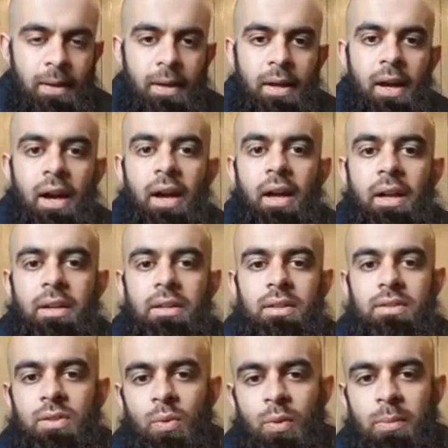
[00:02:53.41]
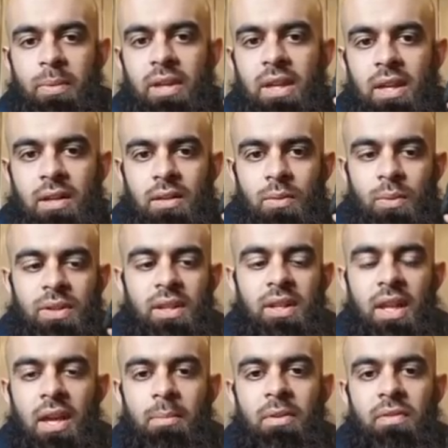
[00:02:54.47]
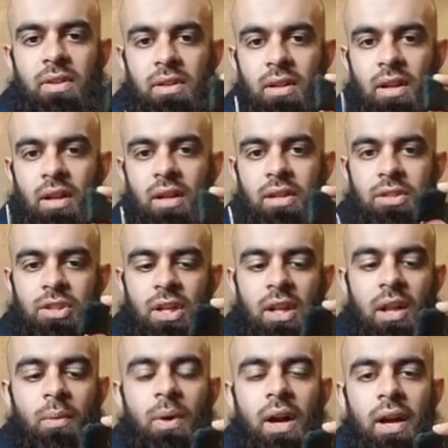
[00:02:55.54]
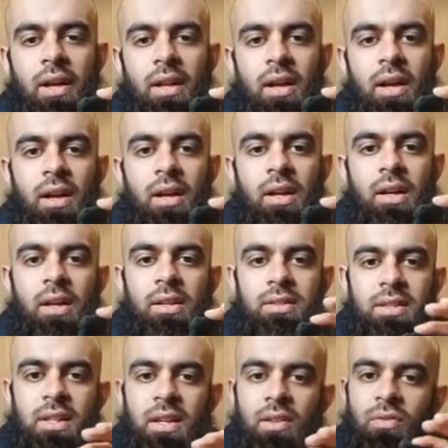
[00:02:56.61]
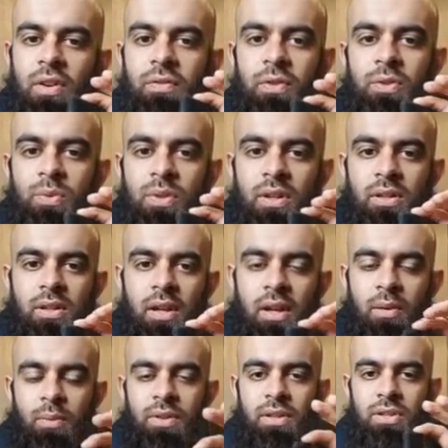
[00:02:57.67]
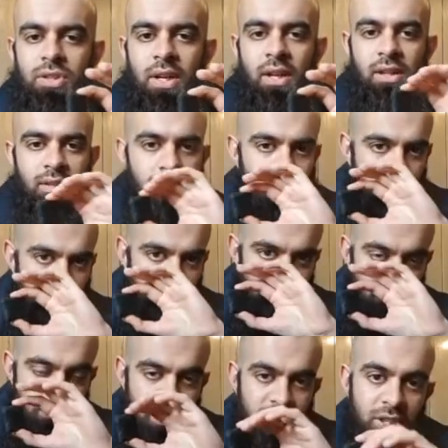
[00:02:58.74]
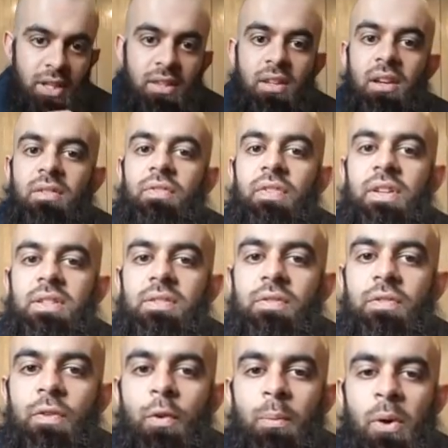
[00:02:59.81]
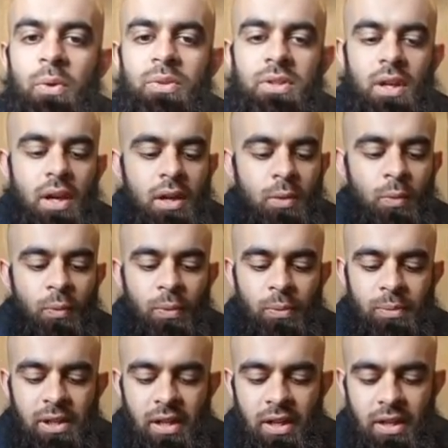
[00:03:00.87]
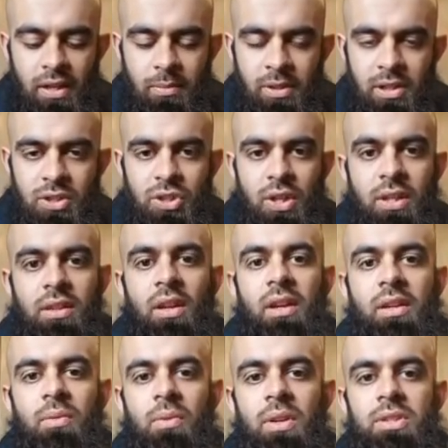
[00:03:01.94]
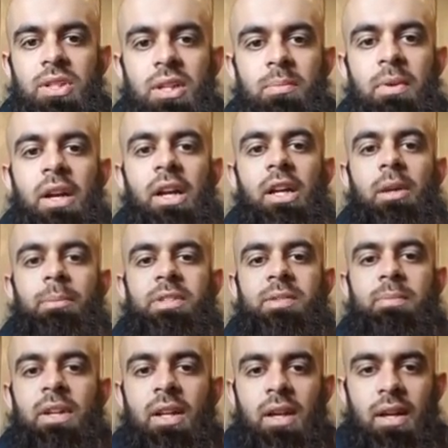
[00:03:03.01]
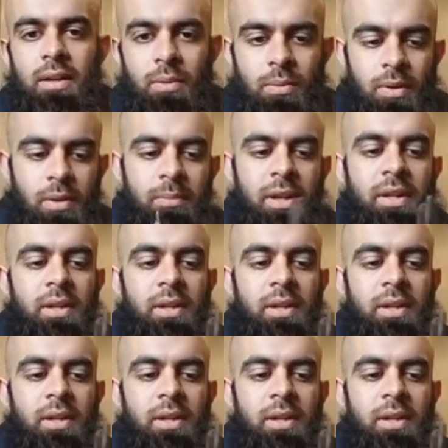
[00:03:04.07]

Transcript: And so we begin with the name of Allah Jalla wa Ala, seeking refuge from the shaytan first and foremost. A'udhu billahi min ash-shaytan ar-rajim. Bismillahi ar-Rahman